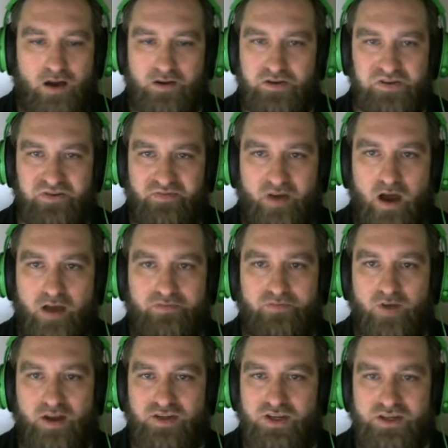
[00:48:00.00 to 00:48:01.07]
going to survive,
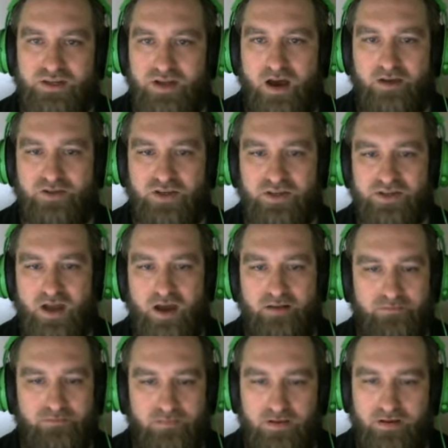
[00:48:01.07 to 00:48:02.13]
right? She is not. She is not
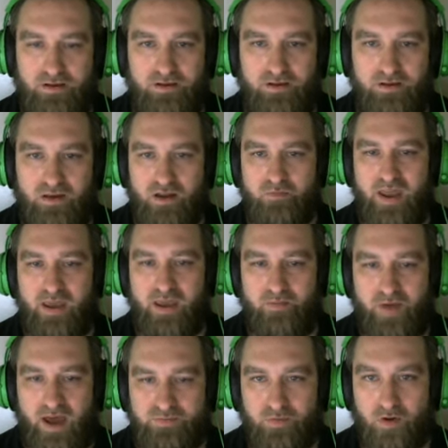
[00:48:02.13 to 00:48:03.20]
going to make it
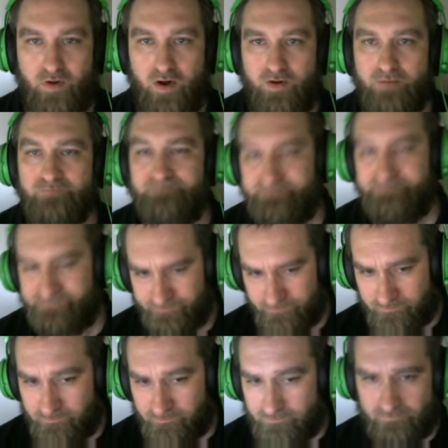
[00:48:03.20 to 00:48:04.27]
past Perona.
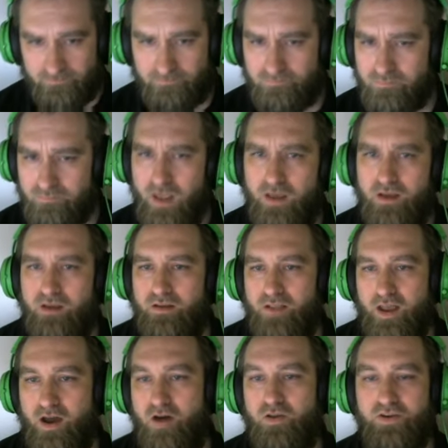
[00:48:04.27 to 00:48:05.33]

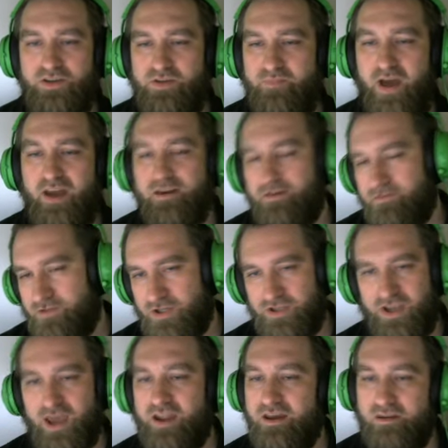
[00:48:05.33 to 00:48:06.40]
Like, oh look, she made it. Just
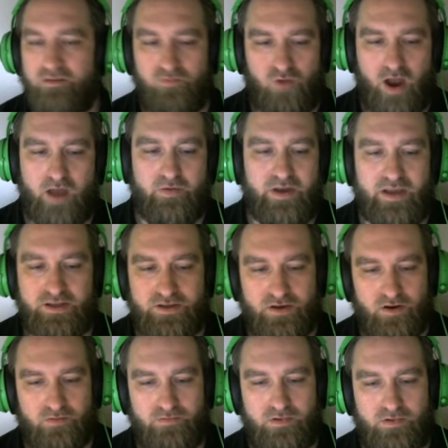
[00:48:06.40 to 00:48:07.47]
kidding. Ryuma hits
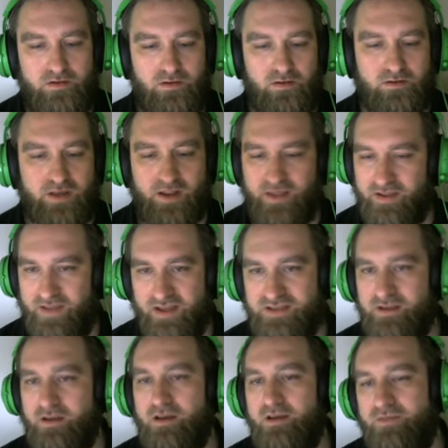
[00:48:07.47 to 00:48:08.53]
her. you know that, that's
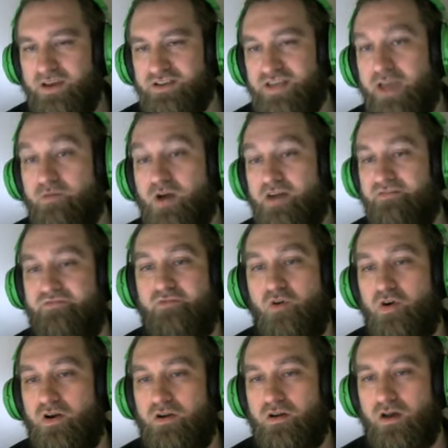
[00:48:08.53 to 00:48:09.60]
because they run
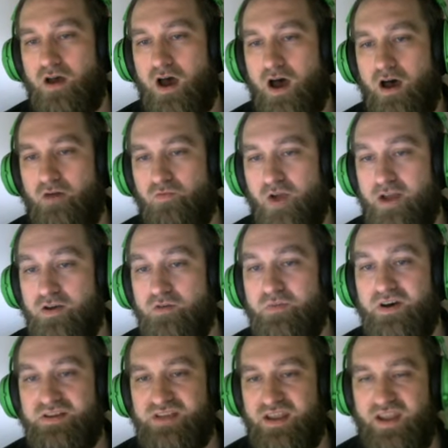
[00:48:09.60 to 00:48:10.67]
four uh,
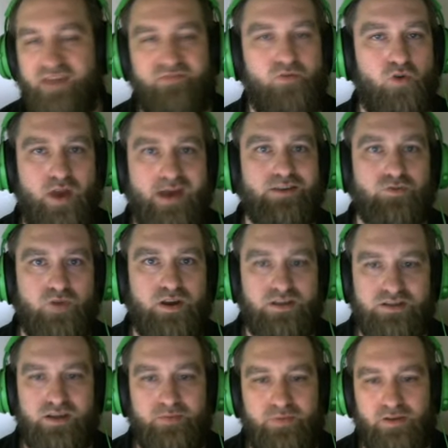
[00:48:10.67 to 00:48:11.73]
Ryumas and like four strikes
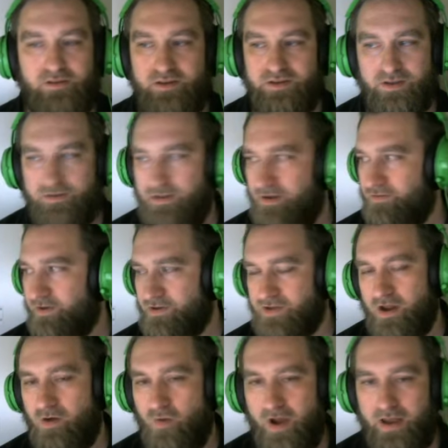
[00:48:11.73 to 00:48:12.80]
typically, so th there's
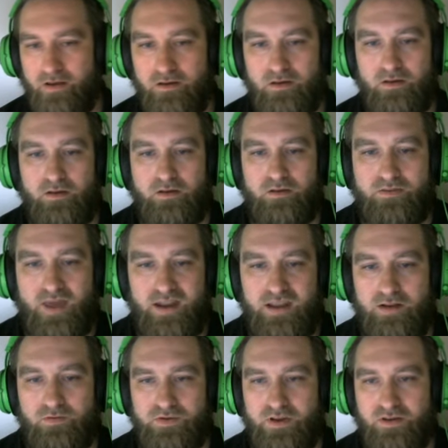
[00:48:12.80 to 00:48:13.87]
no way that
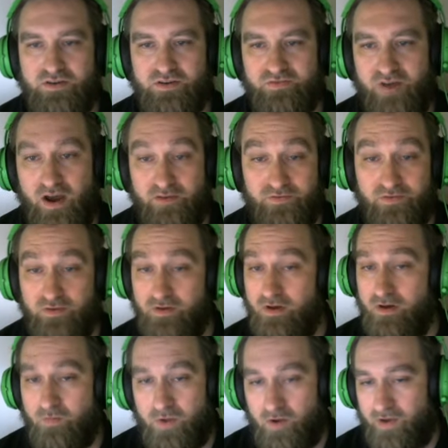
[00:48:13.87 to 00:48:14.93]
Hina was going to survive.
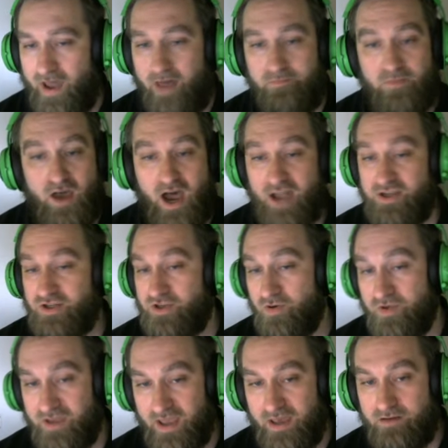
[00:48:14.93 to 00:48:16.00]
But okay, I just do it
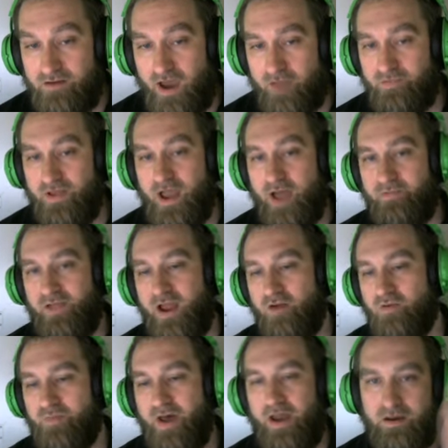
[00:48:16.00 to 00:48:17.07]
again. I play I play out
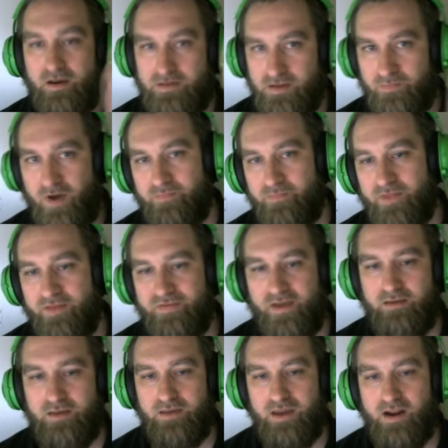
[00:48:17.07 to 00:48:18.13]
Rebecca to pop that
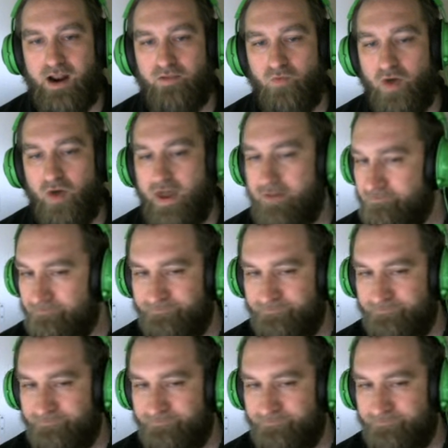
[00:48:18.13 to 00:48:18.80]
thing, get it out of the way,